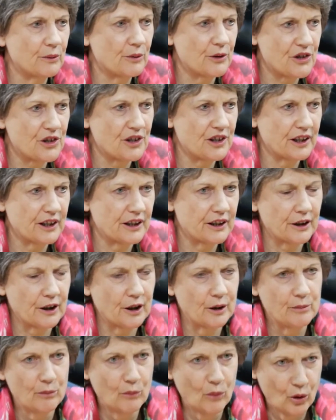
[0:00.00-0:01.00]
than it was a decade
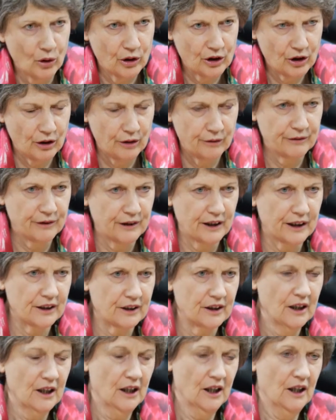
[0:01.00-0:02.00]
ago. More
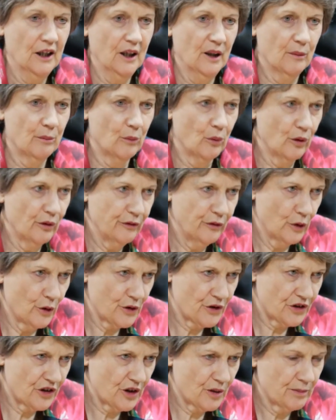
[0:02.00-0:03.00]
conflict, more
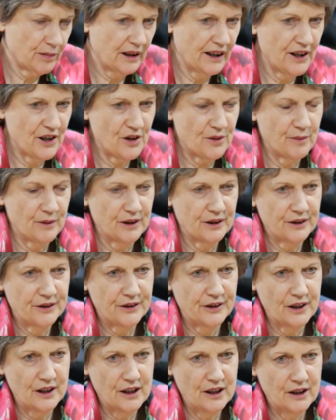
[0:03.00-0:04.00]
forced
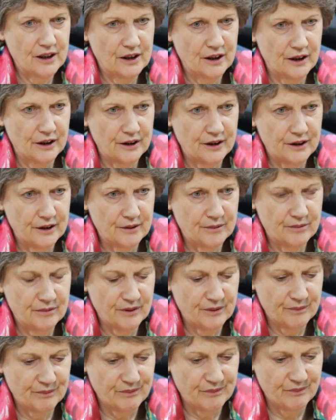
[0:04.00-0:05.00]
displacement, the
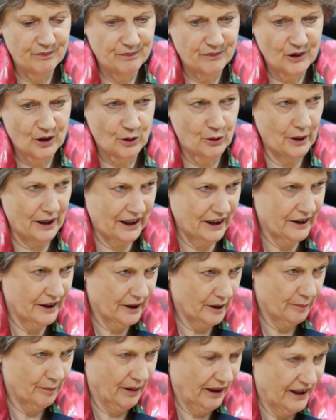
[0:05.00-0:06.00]
uh,
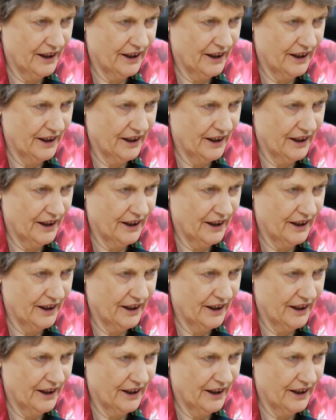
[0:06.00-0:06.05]
quickening